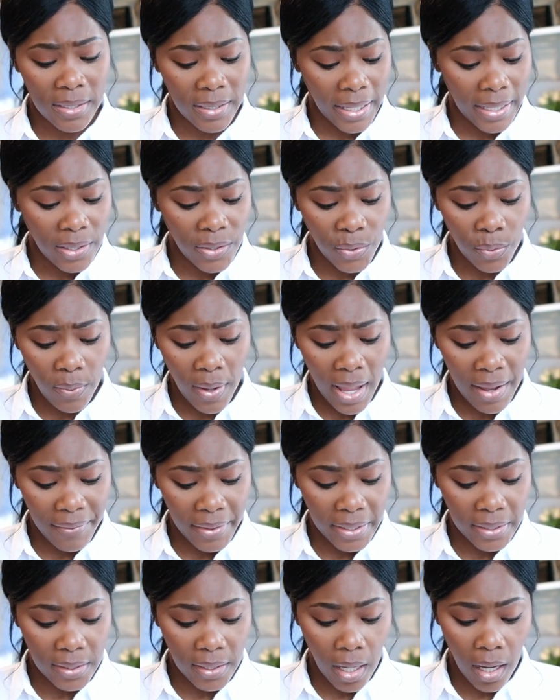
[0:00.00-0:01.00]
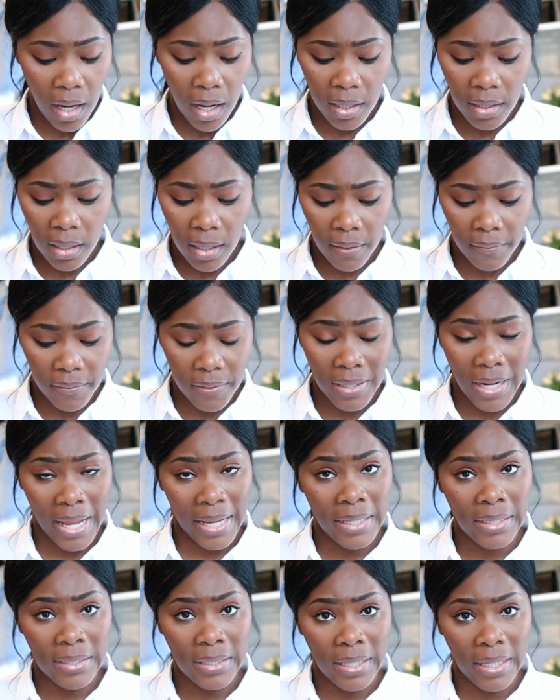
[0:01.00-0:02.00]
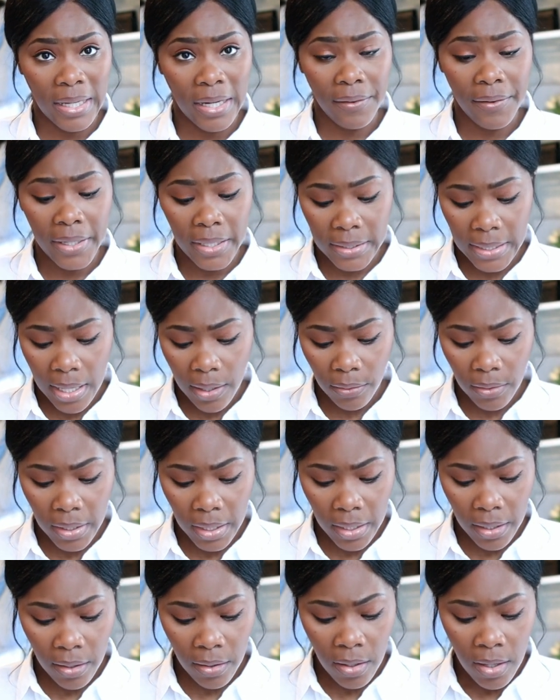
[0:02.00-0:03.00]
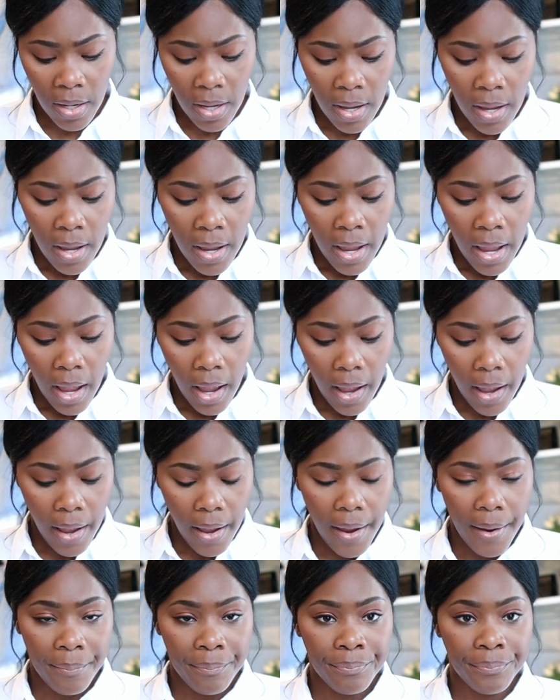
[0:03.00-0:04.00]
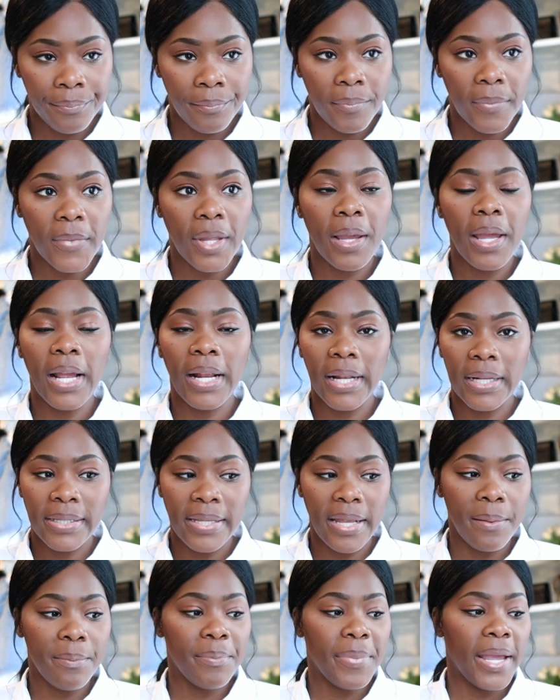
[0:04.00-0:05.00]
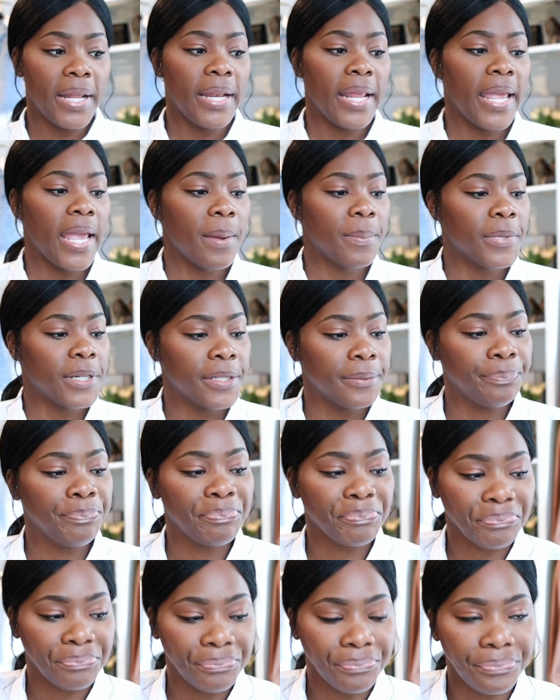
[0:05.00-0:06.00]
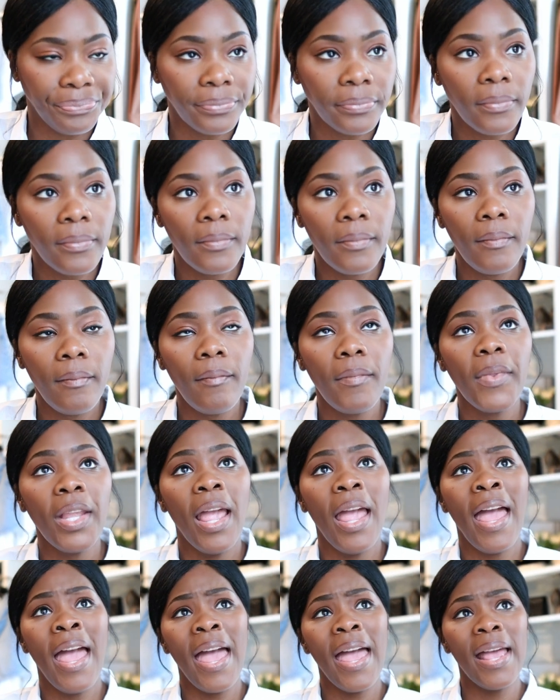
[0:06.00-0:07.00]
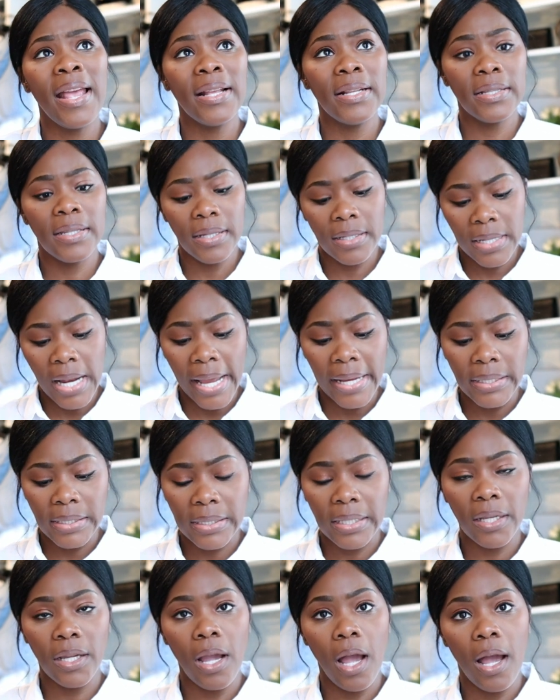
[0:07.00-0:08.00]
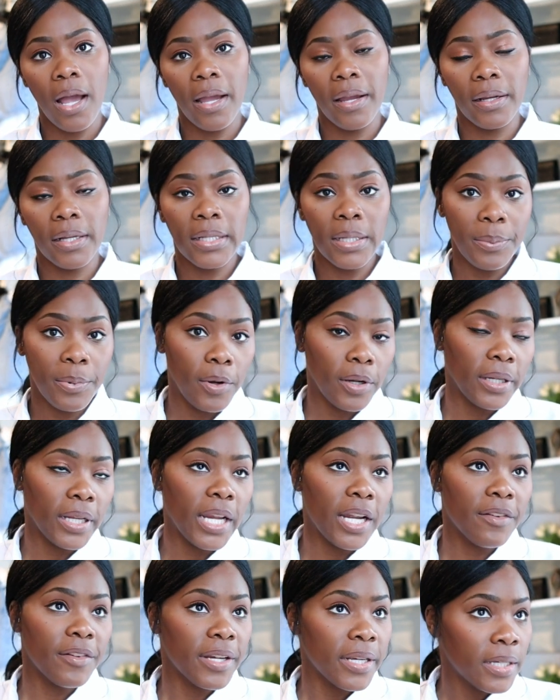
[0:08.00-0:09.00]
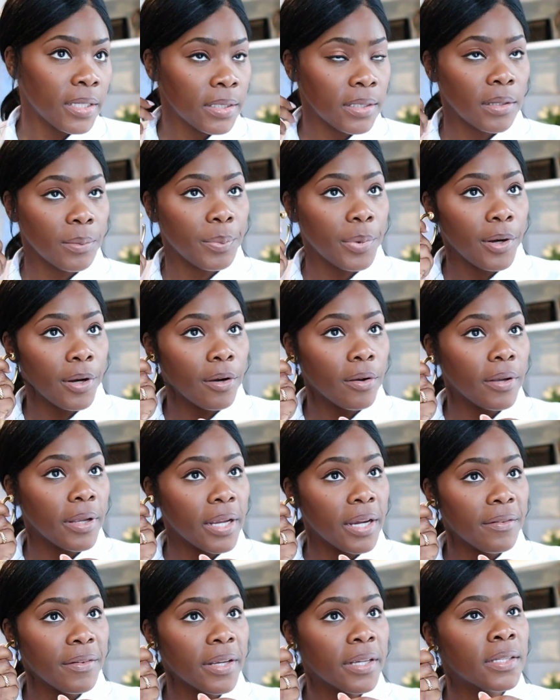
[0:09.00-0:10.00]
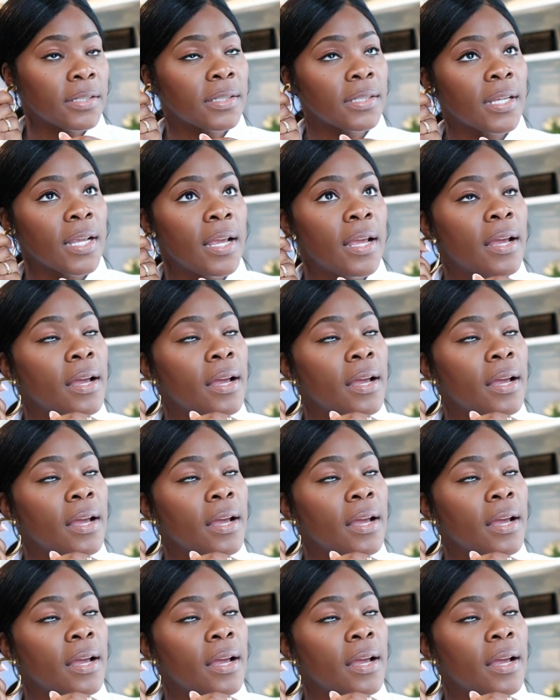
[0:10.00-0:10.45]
They do have a ton of nice earrings out there. Um, like I said, Ben-Amun has nice uh, clip-on earrings, the pearl earrings.